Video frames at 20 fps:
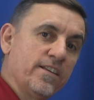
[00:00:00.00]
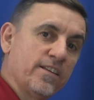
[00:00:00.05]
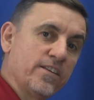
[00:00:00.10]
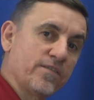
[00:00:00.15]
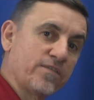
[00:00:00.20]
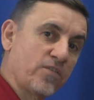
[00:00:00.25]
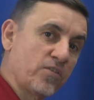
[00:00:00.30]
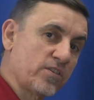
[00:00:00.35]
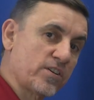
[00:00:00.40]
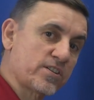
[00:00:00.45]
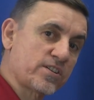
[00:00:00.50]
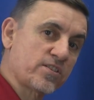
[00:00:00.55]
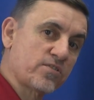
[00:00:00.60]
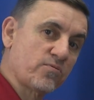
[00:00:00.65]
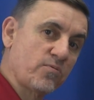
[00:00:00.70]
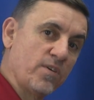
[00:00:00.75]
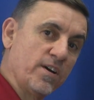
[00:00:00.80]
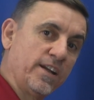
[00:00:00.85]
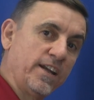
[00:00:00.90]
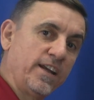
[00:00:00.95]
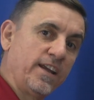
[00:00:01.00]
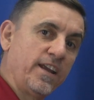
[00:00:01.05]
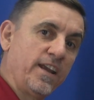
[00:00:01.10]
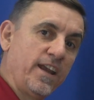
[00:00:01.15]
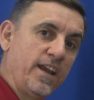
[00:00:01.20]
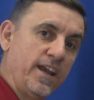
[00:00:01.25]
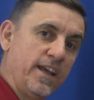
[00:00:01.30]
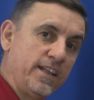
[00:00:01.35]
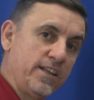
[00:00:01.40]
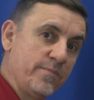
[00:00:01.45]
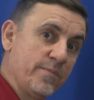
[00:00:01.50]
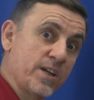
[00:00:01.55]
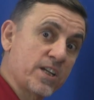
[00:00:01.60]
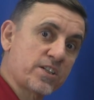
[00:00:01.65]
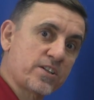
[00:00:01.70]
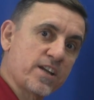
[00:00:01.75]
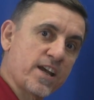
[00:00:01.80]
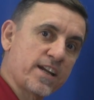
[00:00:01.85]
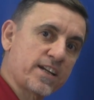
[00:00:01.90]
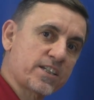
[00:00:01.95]
the furnace is running, and the
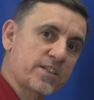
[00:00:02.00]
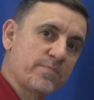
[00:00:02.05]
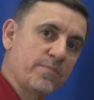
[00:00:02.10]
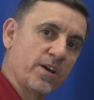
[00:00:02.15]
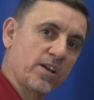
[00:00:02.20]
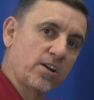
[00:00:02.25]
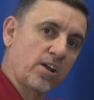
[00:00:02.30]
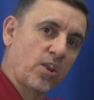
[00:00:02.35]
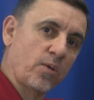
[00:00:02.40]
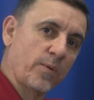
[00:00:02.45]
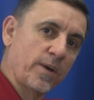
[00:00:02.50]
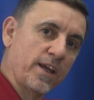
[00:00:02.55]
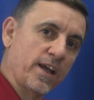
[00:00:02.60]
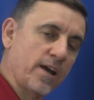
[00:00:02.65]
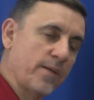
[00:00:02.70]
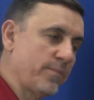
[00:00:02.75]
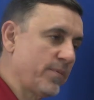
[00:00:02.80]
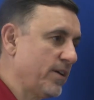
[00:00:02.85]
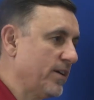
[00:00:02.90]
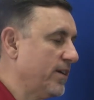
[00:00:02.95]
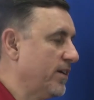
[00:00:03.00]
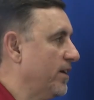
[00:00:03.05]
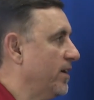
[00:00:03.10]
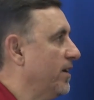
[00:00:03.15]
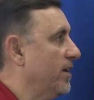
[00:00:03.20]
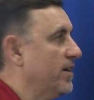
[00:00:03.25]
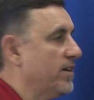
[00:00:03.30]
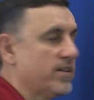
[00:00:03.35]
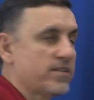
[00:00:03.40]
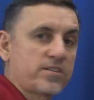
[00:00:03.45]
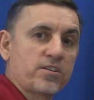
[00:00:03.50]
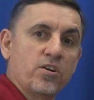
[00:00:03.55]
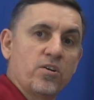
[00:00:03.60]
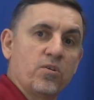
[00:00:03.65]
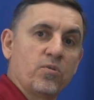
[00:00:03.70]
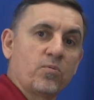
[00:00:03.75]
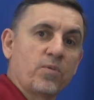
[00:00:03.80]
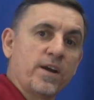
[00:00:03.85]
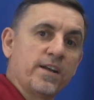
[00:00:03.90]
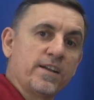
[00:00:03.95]
humidistat is spun all the way up.
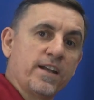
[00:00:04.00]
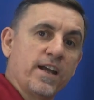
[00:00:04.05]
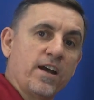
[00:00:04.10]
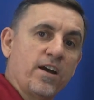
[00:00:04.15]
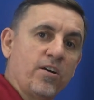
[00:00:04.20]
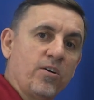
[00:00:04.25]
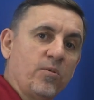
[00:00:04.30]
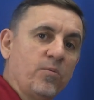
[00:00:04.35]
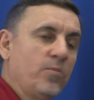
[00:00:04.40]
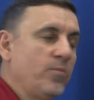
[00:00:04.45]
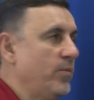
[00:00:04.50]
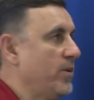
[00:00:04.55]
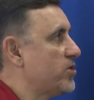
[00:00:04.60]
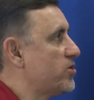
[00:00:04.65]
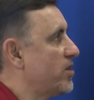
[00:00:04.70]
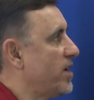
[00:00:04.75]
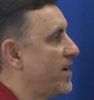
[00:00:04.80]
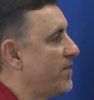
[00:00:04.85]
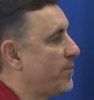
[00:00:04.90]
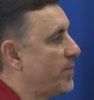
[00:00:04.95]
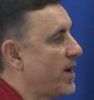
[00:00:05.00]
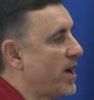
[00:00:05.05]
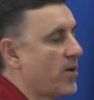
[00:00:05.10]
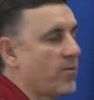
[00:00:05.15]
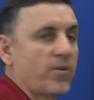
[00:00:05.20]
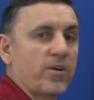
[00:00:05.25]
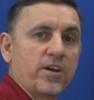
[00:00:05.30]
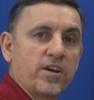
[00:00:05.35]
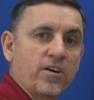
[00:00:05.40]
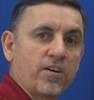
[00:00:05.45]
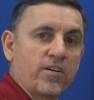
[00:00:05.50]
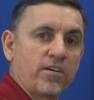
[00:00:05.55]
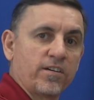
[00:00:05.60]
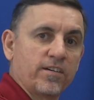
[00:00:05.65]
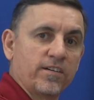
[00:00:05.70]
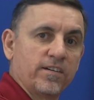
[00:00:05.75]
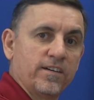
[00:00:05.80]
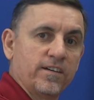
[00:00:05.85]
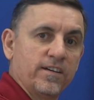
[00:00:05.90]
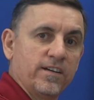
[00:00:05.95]
So right now, we should have power here,
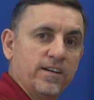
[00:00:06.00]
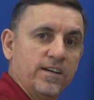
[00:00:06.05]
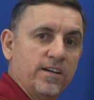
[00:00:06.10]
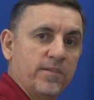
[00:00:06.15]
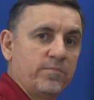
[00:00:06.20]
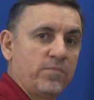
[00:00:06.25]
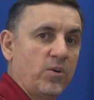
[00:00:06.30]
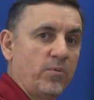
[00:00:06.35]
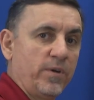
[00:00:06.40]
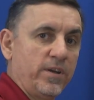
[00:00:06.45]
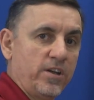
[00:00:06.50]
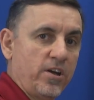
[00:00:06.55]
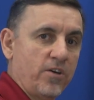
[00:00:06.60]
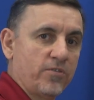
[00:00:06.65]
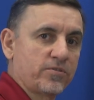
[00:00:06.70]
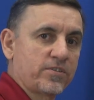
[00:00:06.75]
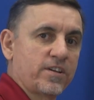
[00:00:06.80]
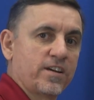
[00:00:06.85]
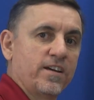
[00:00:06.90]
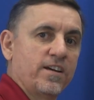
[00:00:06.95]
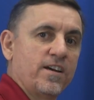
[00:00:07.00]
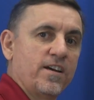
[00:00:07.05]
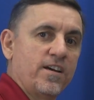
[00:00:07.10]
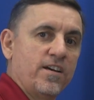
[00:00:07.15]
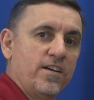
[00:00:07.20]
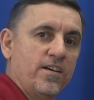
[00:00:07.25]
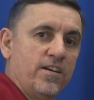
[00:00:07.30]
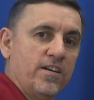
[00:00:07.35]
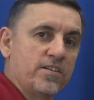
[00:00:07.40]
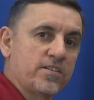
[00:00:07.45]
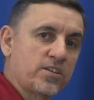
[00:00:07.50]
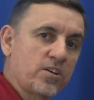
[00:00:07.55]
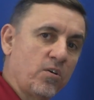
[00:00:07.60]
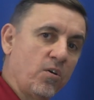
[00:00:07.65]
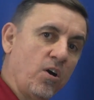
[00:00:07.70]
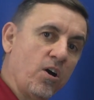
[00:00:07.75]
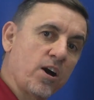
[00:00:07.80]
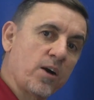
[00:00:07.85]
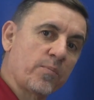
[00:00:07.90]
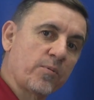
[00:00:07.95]
but we don't.
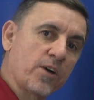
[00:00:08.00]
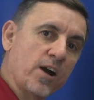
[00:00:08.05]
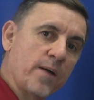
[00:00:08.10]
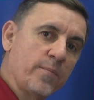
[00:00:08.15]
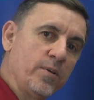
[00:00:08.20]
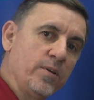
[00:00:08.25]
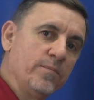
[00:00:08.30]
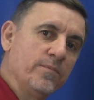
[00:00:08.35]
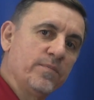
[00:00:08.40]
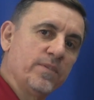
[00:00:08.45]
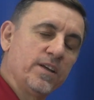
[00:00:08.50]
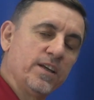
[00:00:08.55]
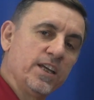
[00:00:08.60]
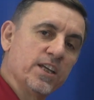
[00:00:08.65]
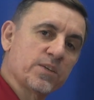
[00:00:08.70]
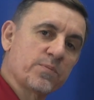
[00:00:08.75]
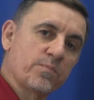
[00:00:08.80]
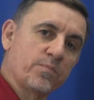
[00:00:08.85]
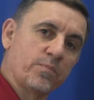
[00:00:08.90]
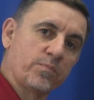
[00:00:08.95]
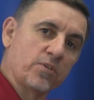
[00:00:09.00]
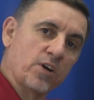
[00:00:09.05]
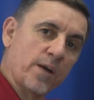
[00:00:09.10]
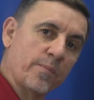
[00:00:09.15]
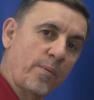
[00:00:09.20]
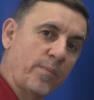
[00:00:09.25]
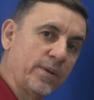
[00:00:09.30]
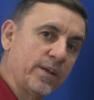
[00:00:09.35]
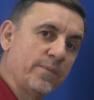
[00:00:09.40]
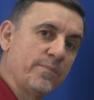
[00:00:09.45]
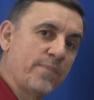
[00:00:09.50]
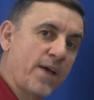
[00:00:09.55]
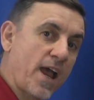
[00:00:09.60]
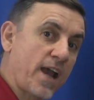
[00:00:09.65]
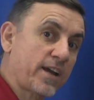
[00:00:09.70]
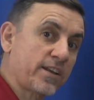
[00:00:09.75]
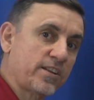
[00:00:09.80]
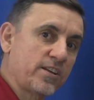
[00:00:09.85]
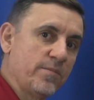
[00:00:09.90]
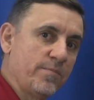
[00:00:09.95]
So our problem is probably back at the